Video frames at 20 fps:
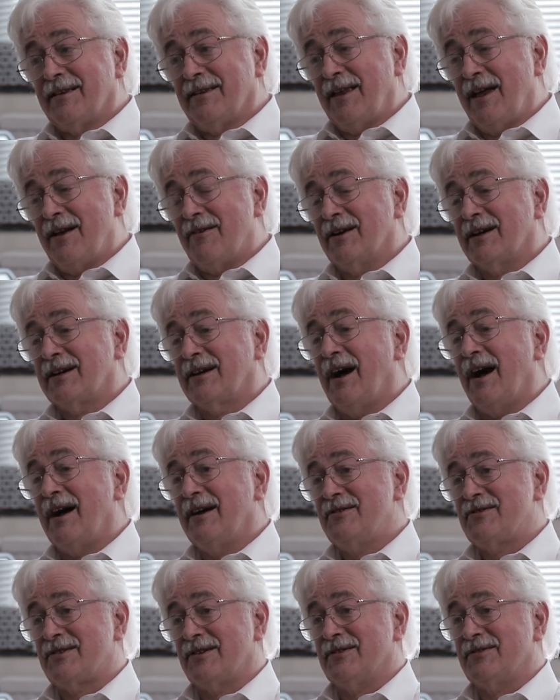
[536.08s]
There are
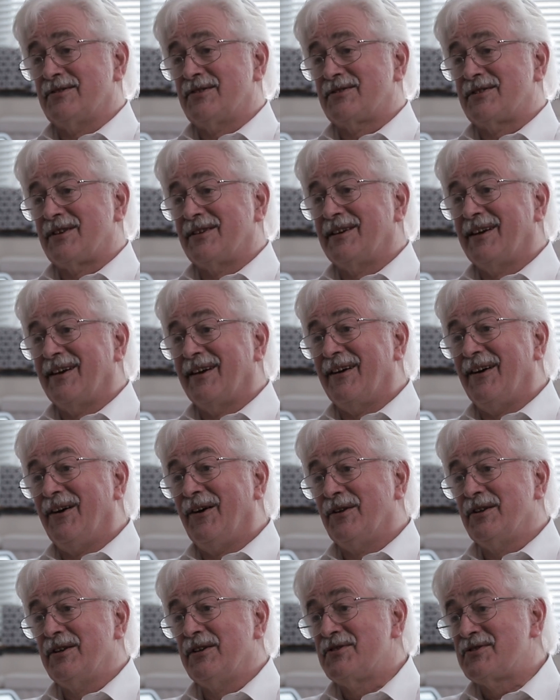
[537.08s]
geysers
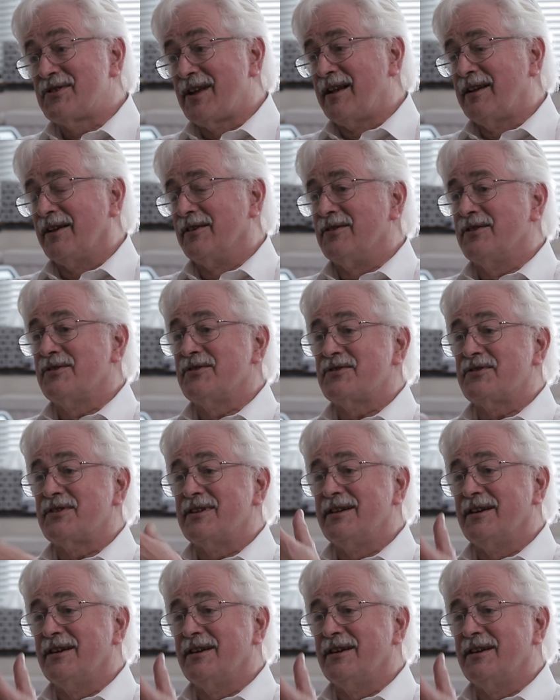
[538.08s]
on Enceladus.